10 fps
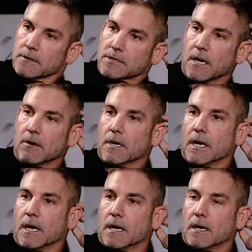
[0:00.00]
So
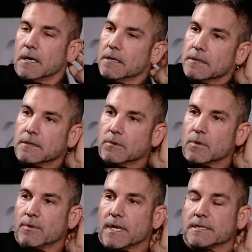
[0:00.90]
uh,
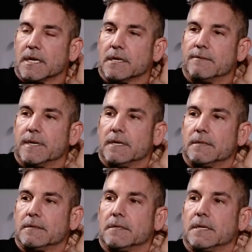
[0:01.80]
what would I tell you,
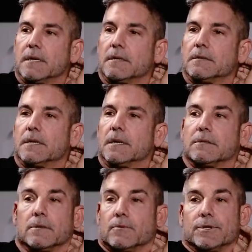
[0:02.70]
man? Yeah, yeah.
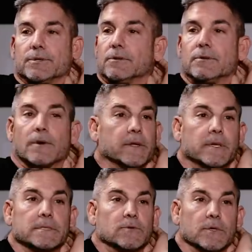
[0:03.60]
Well, you're doing the right
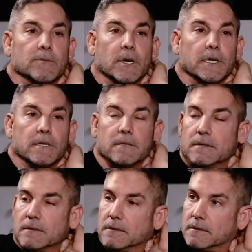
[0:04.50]
things with your money.
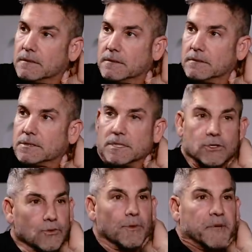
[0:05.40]
Mm-hmm. See,
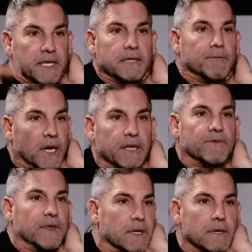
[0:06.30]
you repeat the money
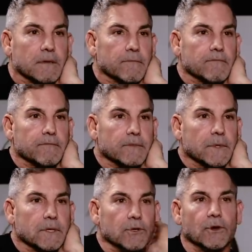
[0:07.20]
thing. Yeah.
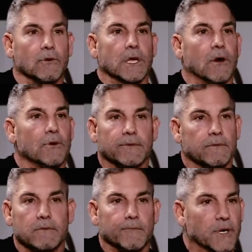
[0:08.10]
You don't go to
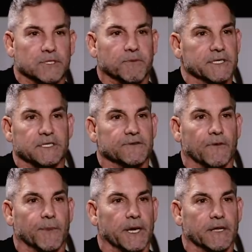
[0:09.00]
a bunch of places
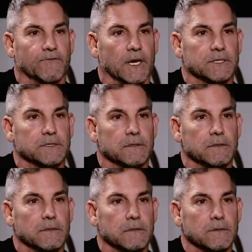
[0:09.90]
for money advice. Yeah.
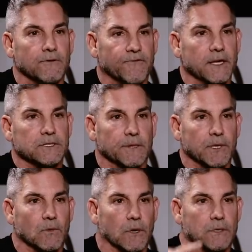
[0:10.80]
You found something
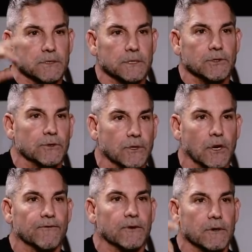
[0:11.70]
that works, and you do it
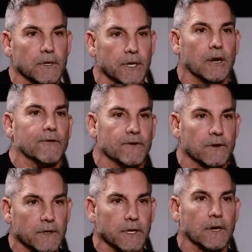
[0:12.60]
over and, and over,
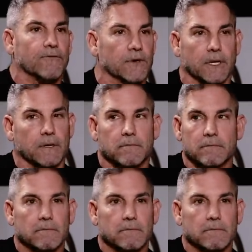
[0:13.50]
over, and over uh-huh. again.